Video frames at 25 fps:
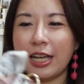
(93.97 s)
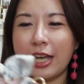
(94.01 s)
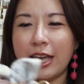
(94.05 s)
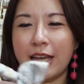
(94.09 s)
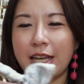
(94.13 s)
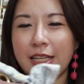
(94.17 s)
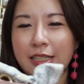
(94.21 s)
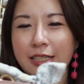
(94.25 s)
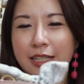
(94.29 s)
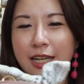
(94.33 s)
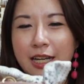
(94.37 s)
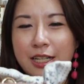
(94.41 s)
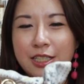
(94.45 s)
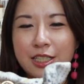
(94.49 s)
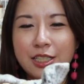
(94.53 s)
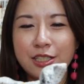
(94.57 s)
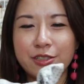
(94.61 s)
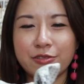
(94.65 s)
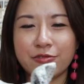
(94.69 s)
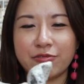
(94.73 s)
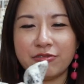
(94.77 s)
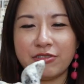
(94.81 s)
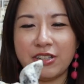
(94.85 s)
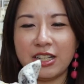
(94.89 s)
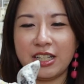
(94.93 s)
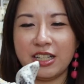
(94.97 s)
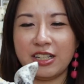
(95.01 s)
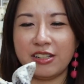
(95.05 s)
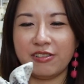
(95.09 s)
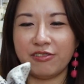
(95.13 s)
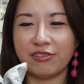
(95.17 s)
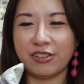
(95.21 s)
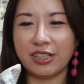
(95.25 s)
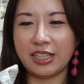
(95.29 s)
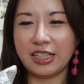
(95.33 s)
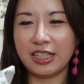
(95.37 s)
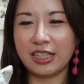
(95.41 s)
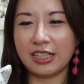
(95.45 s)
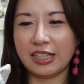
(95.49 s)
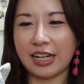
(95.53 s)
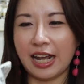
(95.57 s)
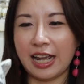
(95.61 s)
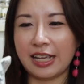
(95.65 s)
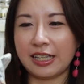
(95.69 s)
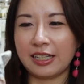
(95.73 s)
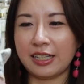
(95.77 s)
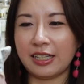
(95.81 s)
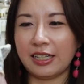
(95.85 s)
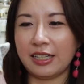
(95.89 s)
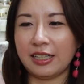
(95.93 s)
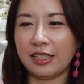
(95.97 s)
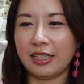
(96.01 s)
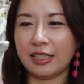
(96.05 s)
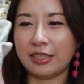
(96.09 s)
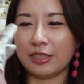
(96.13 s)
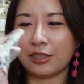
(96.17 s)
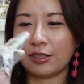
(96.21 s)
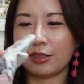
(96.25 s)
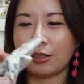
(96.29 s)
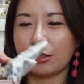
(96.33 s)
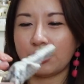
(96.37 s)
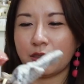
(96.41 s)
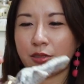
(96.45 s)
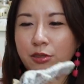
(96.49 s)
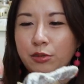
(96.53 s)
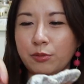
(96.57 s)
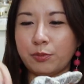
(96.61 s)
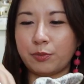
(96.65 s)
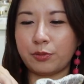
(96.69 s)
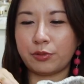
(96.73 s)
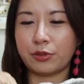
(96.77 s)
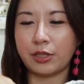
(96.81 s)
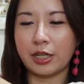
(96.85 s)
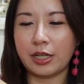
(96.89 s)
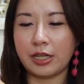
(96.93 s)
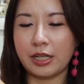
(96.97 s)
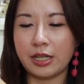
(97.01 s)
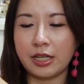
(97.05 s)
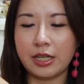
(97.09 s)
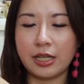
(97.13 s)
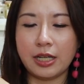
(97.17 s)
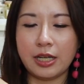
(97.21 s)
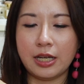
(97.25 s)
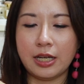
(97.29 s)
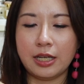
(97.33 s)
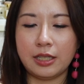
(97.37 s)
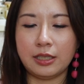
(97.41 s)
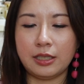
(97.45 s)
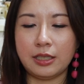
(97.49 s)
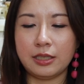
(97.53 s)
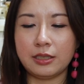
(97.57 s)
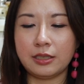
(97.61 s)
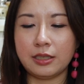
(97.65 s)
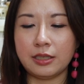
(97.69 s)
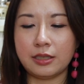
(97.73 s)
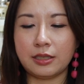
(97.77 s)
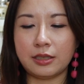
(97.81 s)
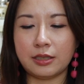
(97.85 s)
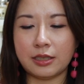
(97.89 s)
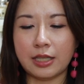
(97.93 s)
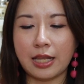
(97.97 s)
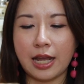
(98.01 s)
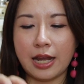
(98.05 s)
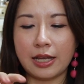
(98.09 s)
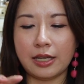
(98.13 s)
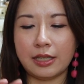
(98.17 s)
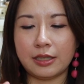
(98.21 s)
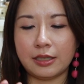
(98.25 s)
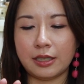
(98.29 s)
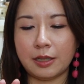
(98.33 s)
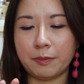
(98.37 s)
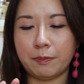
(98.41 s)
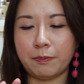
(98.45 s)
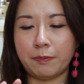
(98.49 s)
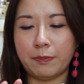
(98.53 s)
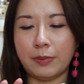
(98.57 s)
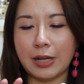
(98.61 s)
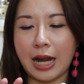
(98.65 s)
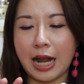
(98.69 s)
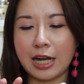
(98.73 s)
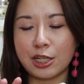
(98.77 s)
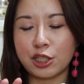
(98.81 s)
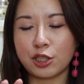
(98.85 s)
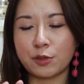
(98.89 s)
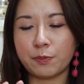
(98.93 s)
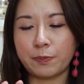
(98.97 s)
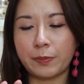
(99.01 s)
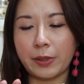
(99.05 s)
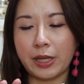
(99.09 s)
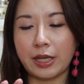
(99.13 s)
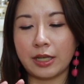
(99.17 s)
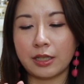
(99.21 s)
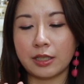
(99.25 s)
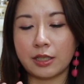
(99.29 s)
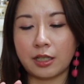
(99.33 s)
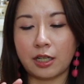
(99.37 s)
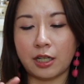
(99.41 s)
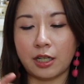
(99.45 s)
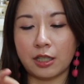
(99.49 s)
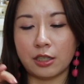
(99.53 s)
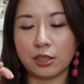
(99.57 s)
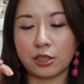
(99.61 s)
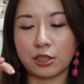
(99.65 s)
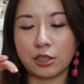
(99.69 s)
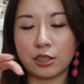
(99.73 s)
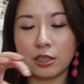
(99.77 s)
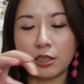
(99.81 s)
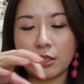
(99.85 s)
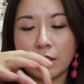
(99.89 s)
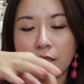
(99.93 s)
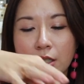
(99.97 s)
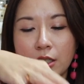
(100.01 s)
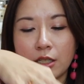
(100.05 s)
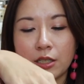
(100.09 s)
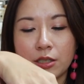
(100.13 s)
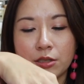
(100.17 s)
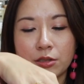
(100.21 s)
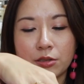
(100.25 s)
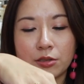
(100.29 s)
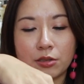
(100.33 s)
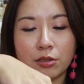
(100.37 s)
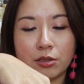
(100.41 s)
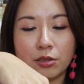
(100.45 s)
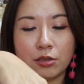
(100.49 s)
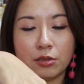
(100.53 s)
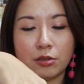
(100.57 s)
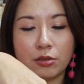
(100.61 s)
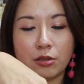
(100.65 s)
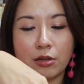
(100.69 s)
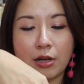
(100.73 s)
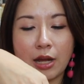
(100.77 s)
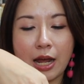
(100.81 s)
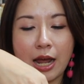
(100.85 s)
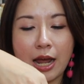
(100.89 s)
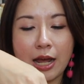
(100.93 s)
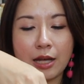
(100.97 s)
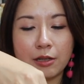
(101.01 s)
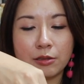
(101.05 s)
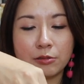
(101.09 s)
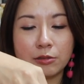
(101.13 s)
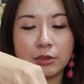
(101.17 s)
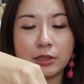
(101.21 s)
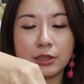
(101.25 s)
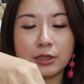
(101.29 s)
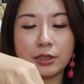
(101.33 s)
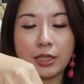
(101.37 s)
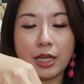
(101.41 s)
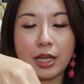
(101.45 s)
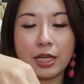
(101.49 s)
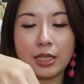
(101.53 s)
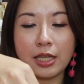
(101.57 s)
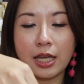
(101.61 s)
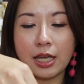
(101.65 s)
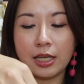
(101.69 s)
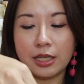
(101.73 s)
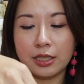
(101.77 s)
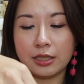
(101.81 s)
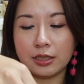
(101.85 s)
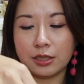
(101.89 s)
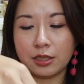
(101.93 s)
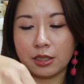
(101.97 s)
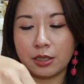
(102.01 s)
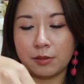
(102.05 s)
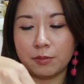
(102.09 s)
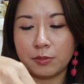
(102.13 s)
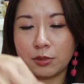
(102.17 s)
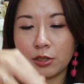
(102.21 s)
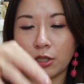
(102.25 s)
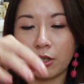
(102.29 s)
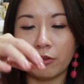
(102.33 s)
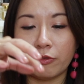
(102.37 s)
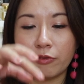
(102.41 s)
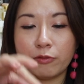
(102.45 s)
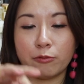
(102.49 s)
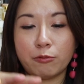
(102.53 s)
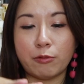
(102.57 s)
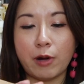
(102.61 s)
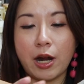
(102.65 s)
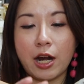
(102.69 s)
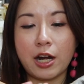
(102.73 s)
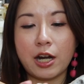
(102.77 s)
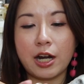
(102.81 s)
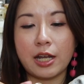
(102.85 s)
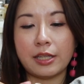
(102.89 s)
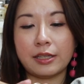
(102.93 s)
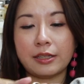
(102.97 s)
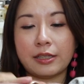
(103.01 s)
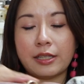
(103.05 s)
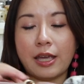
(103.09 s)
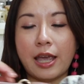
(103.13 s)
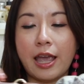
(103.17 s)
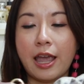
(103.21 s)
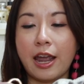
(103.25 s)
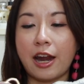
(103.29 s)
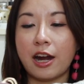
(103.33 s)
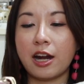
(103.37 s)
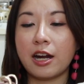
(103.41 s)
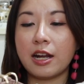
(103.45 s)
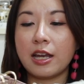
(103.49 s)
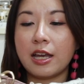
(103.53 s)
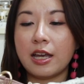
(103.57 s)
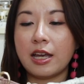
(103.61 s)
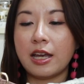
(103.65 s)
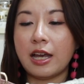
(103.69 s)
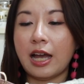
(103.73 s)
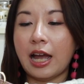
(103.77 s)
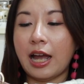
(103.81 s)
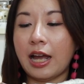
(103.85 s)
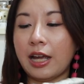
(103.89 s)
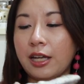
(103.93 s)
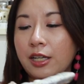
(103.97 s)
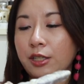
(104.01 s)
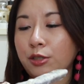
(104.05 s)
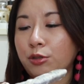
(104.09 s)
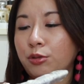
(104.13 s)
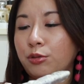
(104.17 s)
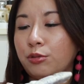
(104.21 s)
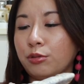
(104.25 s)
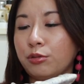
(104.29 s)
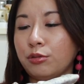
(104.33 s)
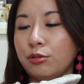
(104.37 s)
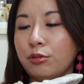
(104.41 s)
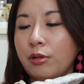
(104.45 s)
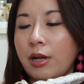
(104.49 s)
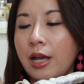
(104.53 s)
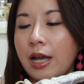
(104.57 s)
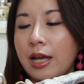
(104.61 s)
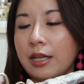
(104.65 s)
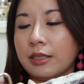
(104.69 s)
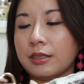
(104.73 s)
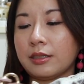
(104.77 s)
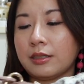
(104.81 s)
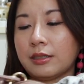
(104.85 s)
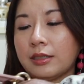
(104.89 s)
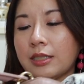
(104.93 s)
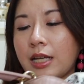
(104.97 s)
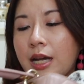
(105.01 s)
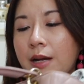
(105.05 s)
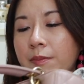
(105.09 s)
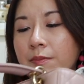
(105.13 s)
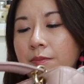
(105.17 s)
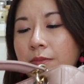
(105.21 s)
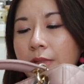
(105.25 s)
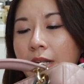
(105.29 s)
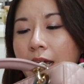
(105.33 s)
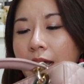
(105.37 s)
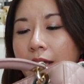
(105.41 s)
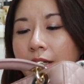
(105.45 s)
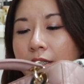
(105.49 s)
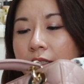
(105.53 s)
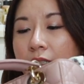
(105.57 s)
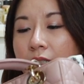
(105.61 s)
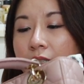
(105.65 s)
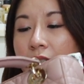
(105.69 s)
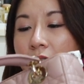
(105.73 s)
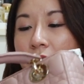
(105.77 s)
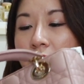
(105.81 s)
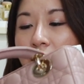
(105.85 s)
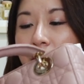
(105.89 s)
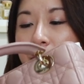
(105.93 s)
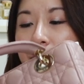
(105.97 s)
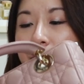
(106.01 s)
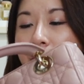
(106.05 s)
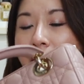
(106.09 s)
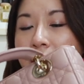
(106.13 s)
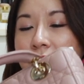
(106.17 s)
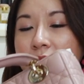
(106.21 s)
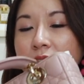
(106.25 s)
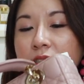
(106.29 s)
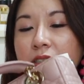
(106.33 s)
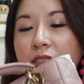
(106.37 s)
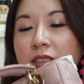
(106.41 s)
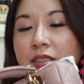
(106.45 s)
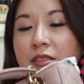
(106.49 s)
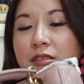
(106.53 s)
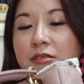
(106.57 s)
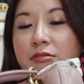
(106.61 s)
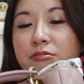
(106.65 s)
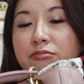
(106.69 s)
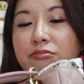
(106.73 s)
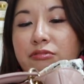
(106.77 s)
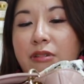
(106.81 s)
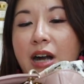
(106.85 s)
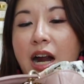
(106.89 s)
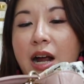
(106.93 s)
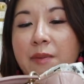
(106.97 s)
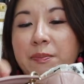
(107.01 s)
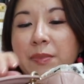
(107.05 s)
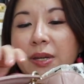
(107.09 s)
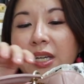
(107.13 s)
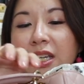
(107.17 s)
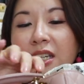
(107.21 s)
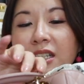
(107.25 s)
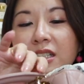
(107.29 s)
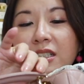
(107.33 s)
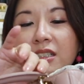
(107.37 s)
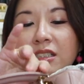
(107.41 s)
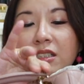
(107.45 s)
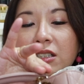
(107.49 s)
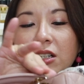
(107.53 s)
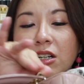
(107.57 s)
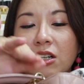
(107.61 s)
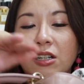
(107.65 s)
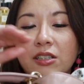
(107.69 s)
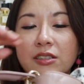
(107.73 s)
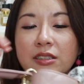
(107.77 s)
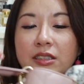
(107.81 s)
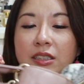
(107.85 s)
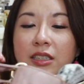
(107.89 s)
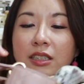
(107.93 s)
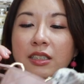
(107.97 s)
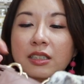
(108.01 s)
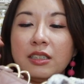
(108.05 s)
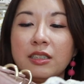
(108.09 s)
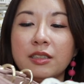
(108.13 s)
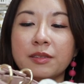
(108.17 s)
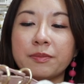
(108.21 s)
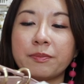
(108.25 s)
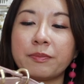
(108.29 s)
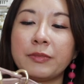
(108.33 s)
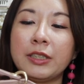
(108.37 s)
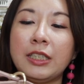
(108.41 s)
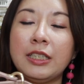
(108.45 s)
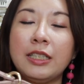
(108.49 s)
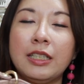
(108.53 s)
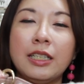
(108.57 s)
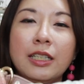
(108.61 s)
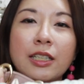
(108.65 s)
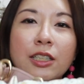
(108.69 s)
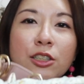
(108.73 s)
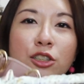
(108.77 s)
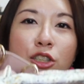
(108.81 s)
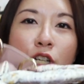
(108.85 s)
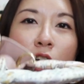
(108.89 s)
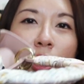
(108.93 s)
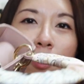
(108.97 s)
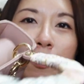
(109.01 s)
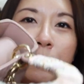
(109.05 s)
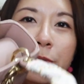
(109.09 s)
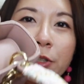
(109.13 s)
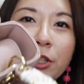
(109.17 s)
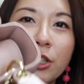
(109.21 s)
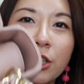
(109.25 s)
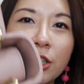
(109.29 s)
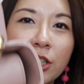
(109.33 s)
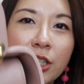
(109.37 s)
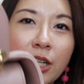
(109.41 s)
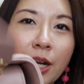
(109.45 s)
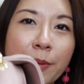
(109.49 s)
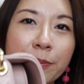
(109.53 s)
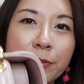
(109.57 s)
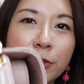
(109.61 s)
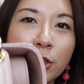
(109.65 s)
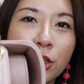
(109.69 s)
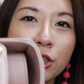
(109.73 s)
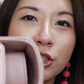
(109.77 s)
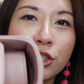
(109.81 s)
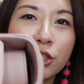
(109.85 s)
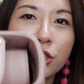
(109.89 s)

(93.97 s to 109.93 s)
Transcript: and I just really really like it it's so pretty this is like in the blush pink color so I would say that in terms of wear and tear I do have some like metal rubbing on the top here i'm not